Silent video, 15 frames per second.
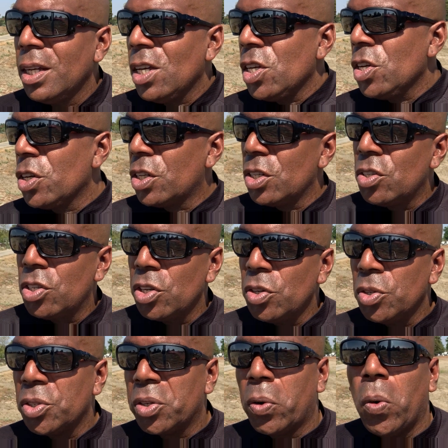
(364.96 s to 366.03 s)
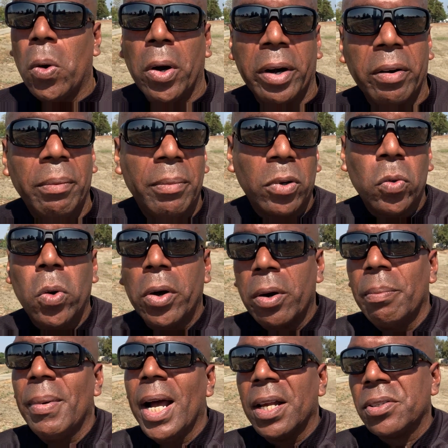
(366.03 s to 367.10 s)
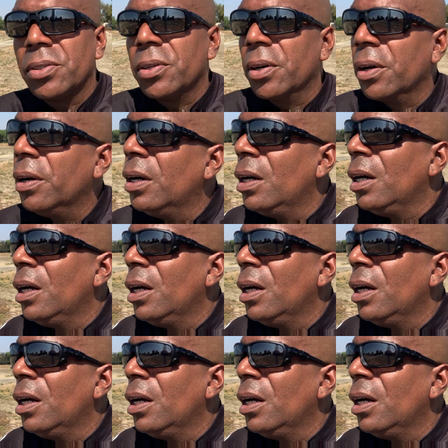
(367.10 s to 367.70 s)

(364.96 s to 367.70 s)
you could choose quartermaster,